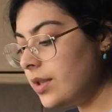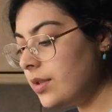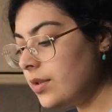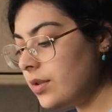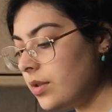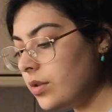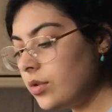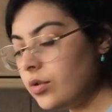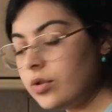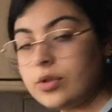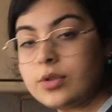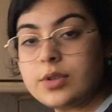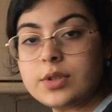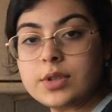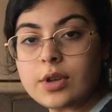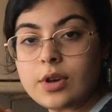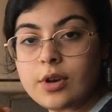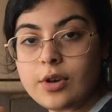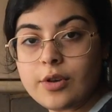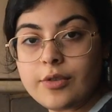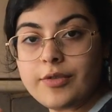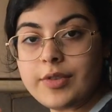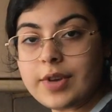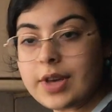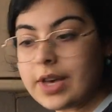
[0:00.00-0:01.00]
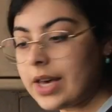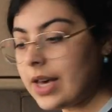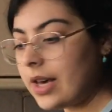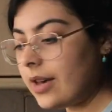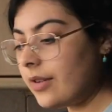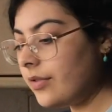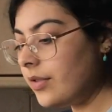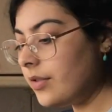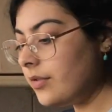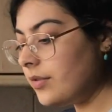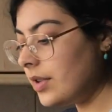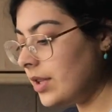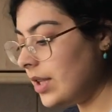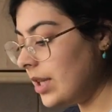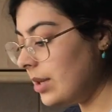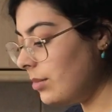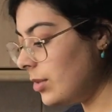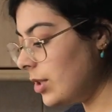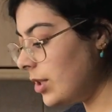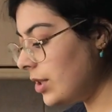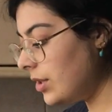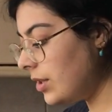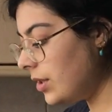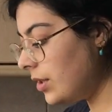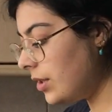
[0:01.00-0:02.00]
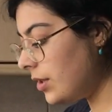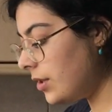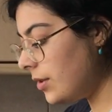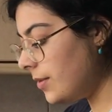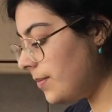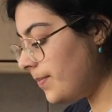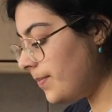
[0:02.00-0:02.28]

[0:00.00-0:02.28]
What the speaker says: the juice of half of a lemon in here.